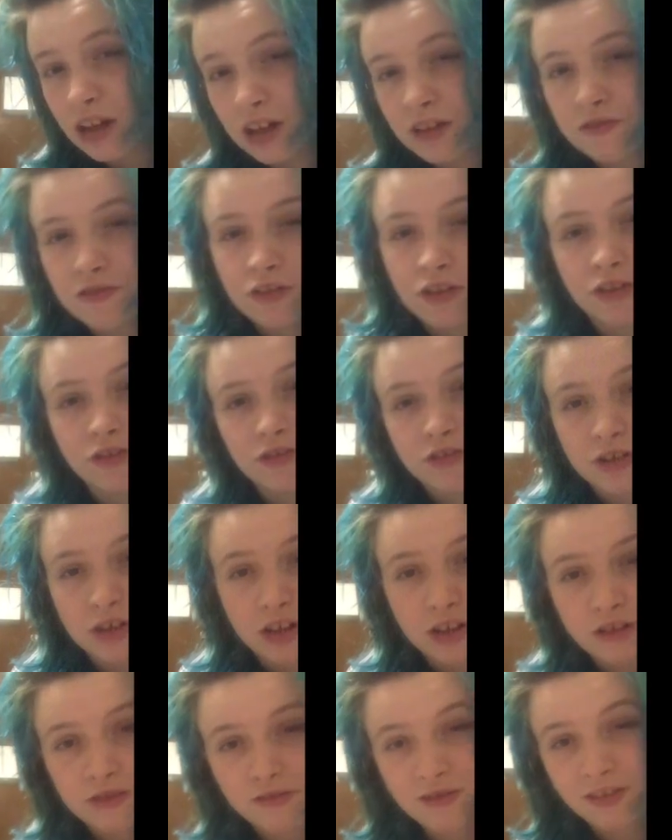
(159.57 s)
I forgot to
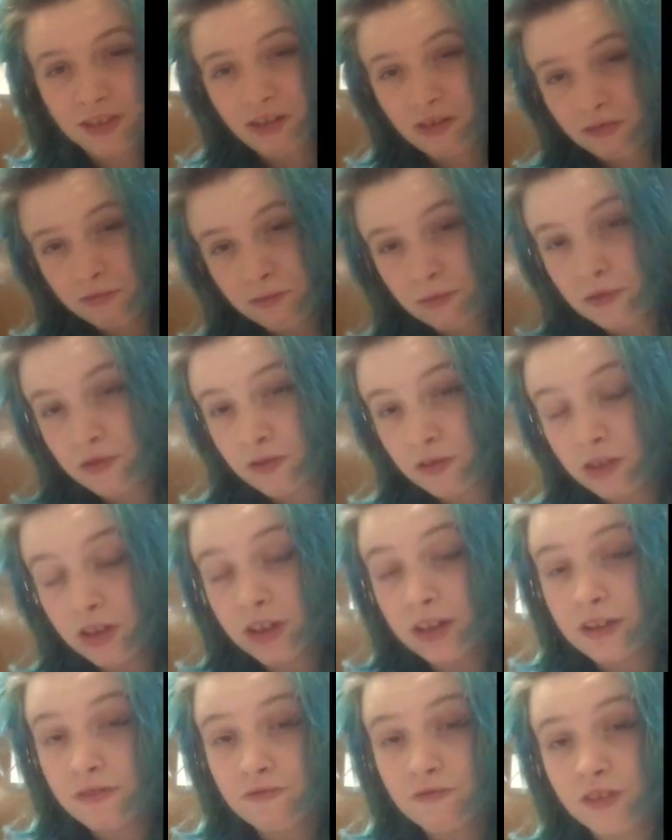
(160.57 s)
turn the phone before
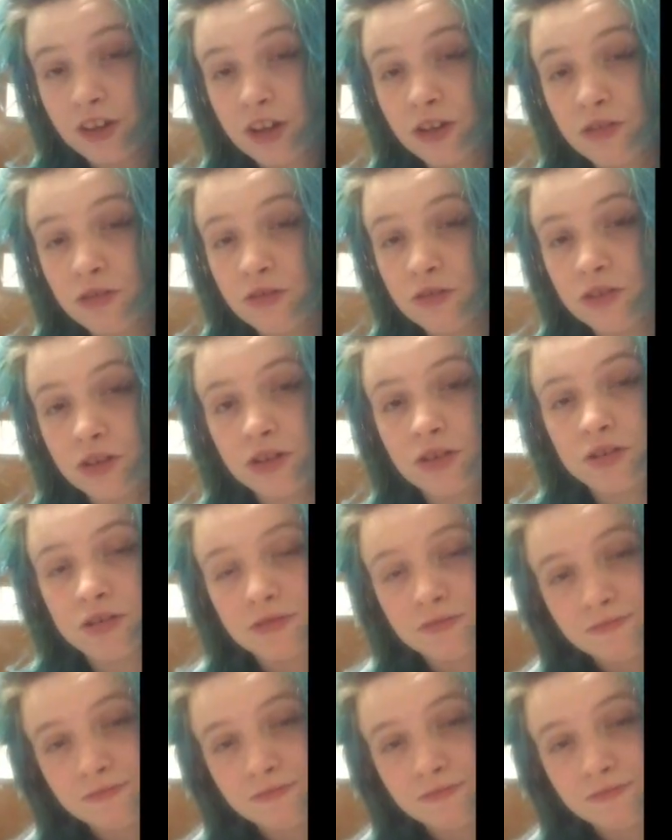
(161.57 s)
him. God.